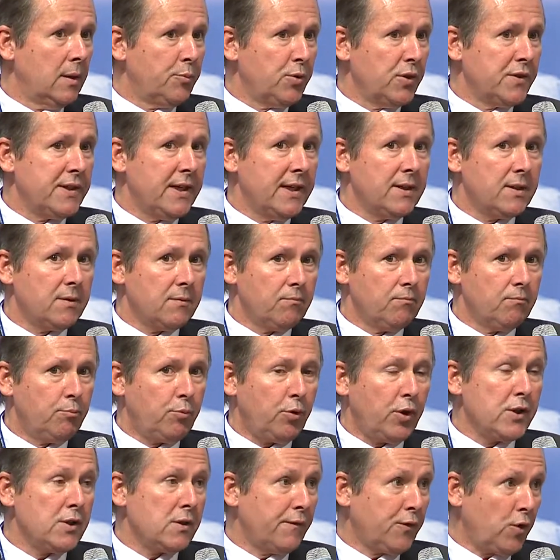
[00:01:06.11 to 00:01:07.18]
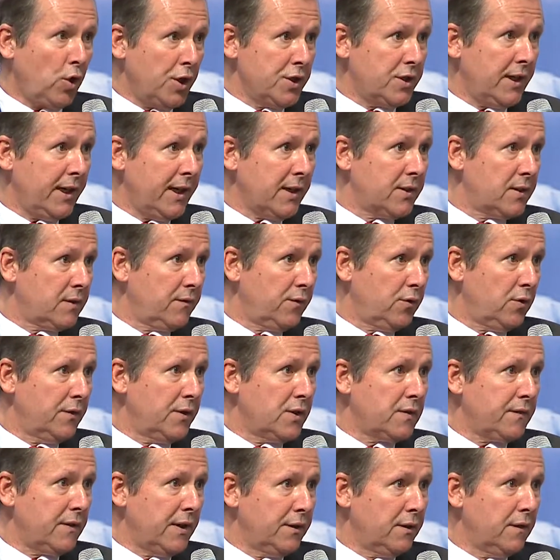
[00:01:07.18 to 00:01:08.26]
present points of contact for
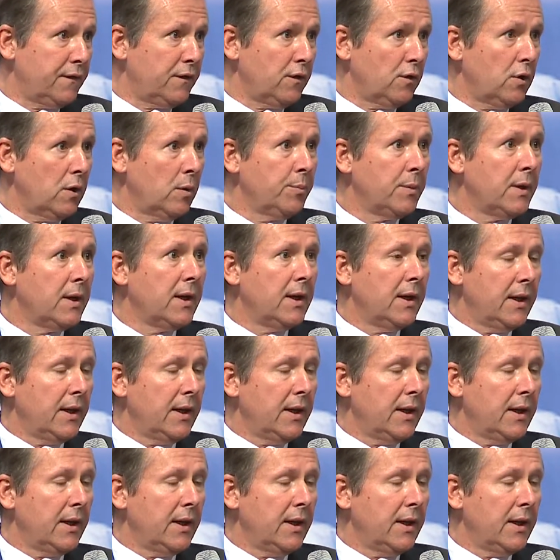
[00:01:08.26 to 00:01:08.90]
this funder forum,